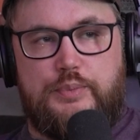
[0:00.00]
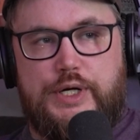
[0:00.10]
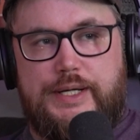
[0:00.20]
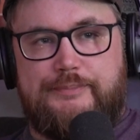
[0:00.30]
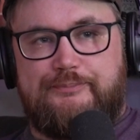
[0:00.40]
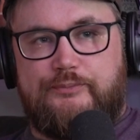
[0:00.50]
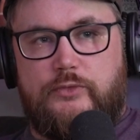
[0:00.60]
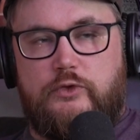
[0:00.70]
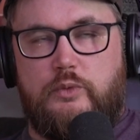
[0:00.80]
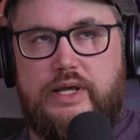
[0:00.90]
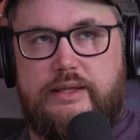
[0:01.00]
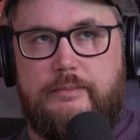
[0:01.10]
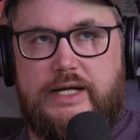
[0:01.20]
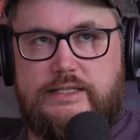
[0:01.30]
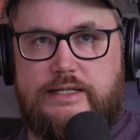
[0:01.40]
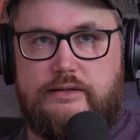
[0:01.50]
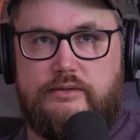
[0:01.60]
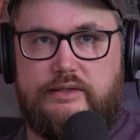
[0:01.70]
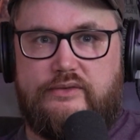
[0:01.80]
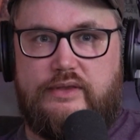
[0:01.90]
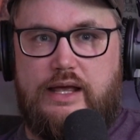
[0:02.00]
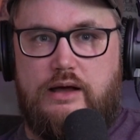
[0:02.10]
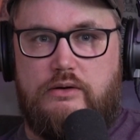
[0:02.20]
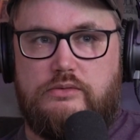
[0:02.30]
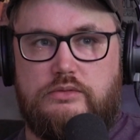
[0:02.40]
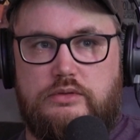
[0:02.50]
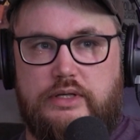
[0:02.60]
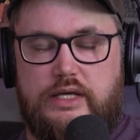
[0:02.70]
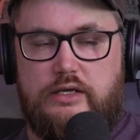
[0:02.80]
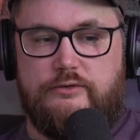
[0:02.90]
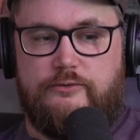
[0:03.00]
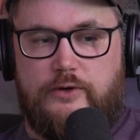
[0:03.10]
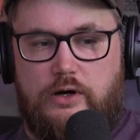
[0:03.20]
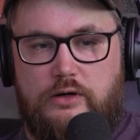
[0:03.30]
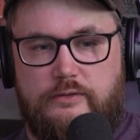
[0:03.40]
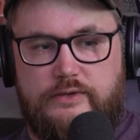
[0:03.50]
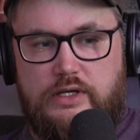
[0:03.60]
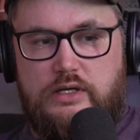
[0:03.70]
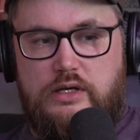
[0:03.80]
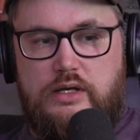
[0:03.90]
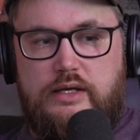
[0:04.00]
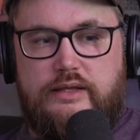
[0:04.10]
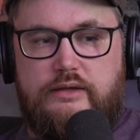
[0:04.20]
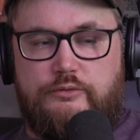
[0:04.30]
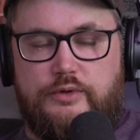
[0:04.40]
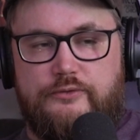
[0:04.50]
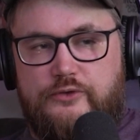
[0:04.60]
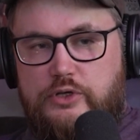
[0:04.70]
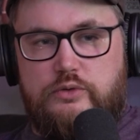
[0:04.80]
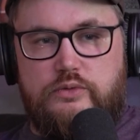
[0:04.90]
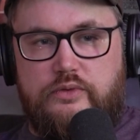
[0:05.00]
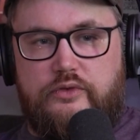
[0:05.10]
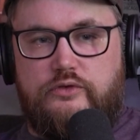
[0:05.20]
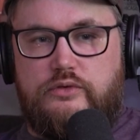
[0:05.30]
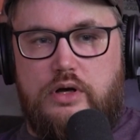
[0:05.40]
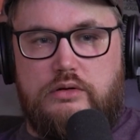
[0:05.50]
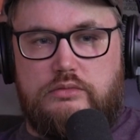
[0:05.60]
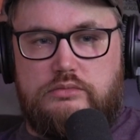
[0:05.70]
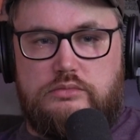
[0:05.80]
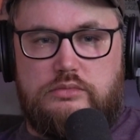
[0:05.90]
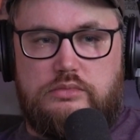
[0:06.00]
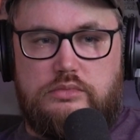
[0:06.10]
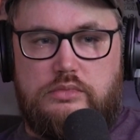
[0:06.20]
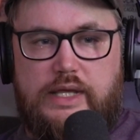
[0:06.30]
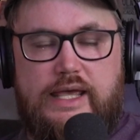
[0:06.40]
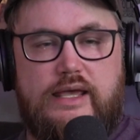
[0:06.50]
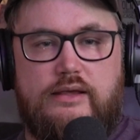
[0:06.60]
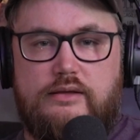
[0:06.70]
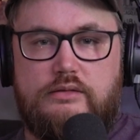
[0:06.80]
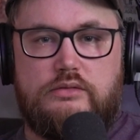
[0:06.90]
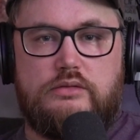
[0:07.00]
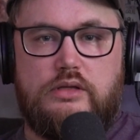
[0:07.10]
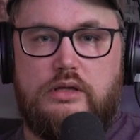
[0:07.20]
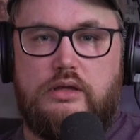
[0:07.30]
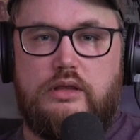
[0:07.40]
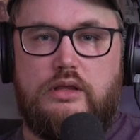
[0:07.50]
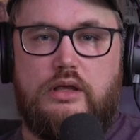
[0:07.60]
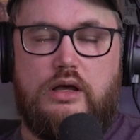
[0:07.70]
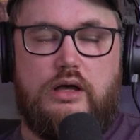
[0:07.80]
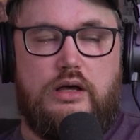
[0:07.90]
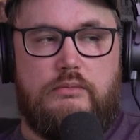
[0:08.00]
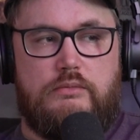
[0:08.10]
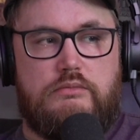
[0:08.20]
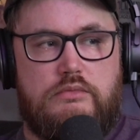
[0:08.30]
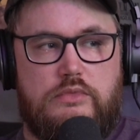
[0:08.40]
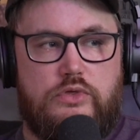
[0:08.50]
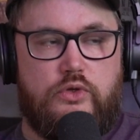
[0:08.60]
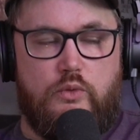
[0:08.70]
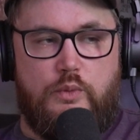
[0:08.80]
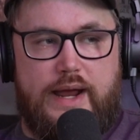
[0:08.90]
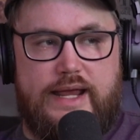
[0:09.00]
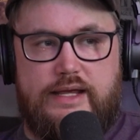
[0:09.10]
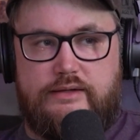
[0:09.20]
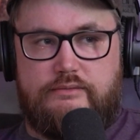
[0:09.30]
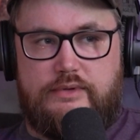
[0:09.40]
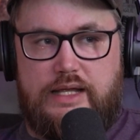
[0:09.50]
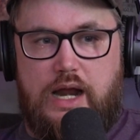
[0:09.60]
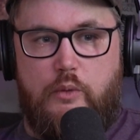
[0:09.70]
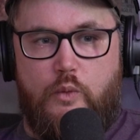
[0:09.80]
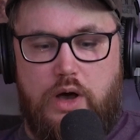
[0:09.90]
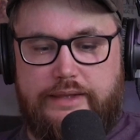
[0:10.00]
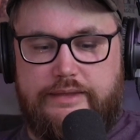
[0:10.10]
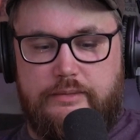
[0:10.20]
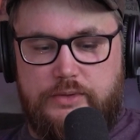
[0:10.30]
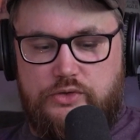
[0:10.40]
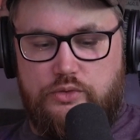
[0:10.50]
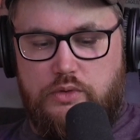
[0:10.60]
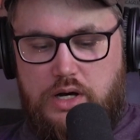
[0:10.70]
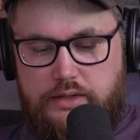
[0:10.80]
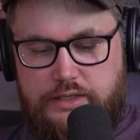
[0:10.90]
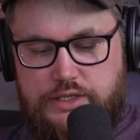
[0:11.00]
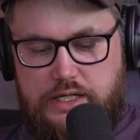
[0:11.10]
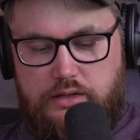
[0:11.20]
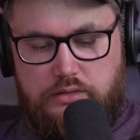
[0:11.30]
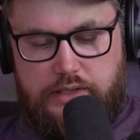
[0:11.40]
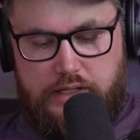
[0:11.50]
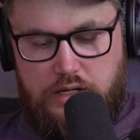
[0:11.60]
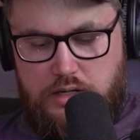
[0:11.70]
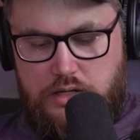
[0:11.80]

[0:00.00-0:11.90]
but the way that my channel has now like evolved, reviews don't hit the way that I want them to on the channel. Like